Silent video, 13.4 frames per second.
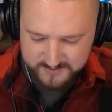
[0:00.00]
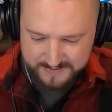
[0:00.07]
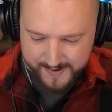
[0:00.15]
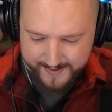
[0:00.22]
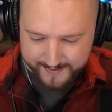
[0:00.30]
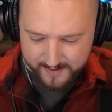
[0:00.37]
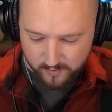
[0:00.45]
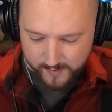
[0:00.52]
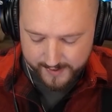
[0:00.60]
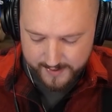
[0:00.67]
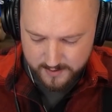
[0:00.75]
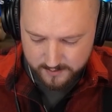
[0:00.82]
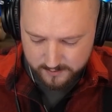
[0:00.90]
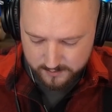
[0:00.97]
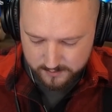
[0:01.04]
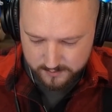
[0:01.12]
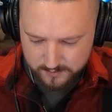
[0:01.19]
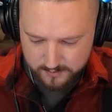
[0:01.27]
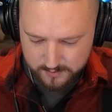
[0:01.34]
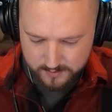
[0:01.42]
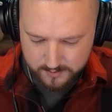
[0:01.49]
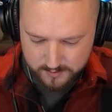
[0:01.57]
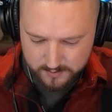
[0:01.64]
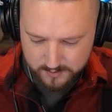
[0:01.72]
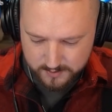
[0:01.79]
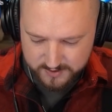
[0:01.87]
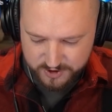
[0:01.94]
the Mega Knight away.
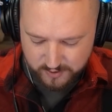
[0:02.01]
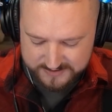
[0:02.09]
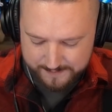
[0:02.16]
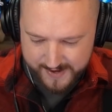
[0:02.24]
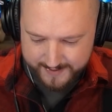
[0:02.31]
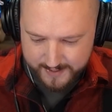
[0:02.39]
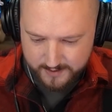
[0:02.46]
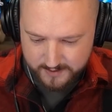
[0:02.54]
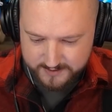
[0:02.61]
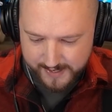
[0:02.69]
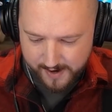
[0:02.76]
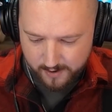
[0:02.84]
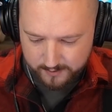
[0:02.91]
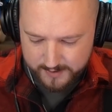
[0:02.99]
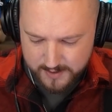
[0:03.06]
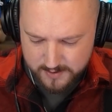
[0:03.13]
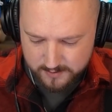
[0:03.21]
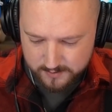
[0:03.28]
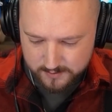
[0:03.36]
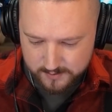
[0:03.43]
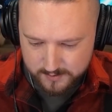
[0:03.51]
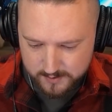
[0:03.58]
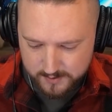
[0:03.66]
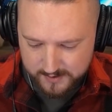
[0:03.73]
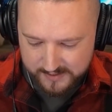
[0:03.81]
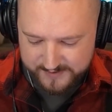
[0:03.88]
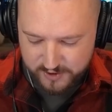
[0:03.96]
Destroys the Mega Knight entirely.
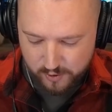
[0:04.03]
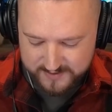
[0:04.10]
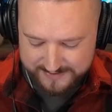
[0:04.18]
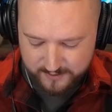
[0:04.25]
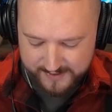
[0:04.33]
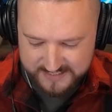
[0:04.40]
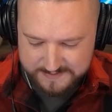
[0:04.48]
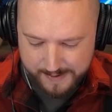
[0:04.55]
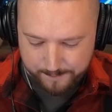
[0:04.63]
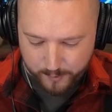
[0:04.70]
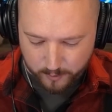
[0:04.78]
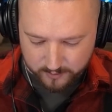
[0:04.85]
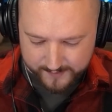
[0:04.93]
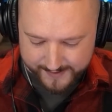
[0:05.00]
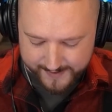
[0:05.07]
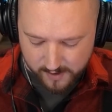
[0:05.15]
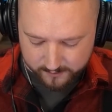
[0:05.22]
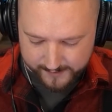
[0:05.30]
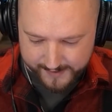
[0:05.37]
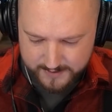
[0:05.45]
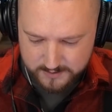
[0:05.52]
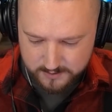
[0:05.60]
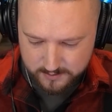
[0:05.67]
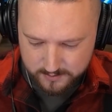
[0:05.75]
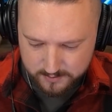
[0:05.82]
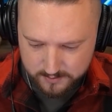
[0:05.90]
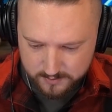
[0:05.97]
He was he goes in there to my Bowler right now, right?
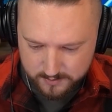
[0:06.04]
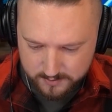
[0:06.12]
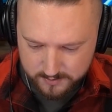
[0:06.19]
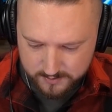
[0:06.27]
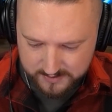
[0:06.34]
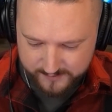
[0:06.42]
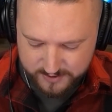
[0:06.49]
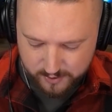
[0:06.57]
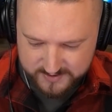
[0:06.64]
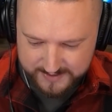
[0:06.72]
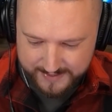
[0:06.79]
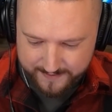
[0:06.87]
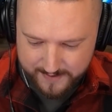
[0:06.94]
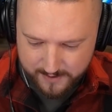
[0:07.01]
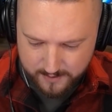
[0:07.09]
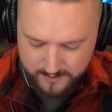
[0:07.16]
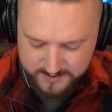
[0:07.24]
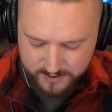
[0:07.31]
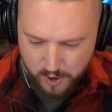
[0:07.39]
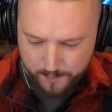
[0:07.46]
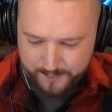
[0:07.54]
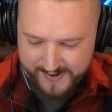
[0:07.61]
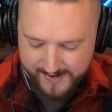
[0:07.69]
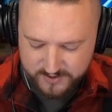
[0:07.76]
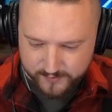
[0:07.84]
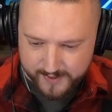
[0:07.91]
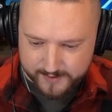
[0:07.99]
He was he goes in there. He's going to go
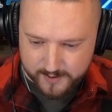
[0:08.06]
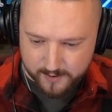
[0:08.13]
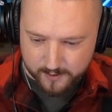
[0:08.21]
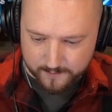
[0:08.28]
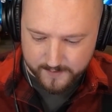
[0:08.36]
Bats right here.